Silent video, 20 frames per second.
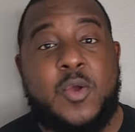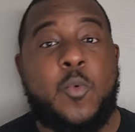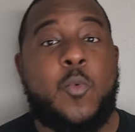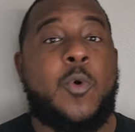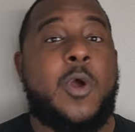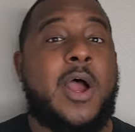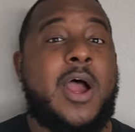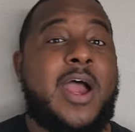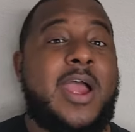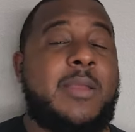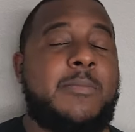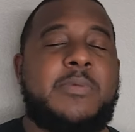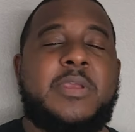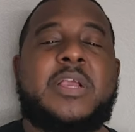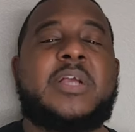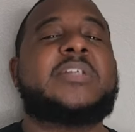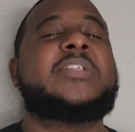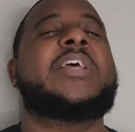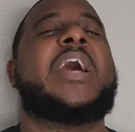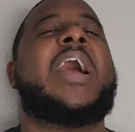Why?
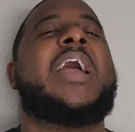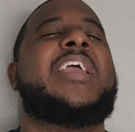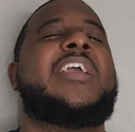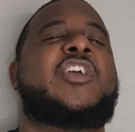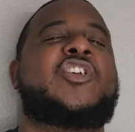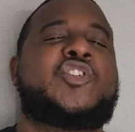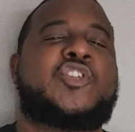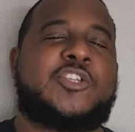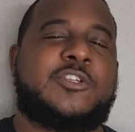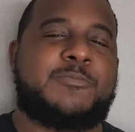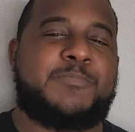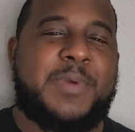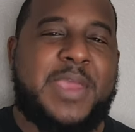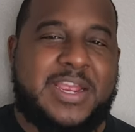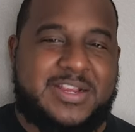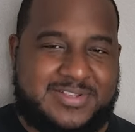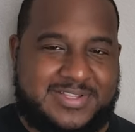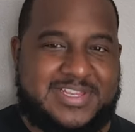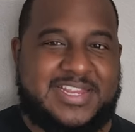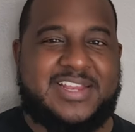Because I
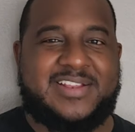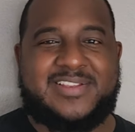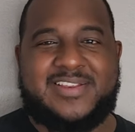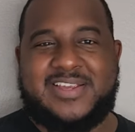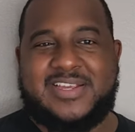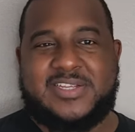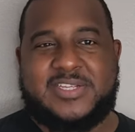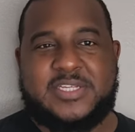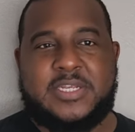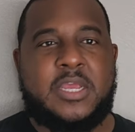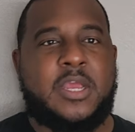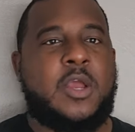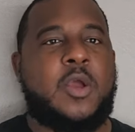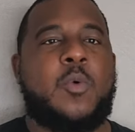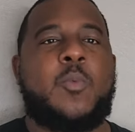expected this.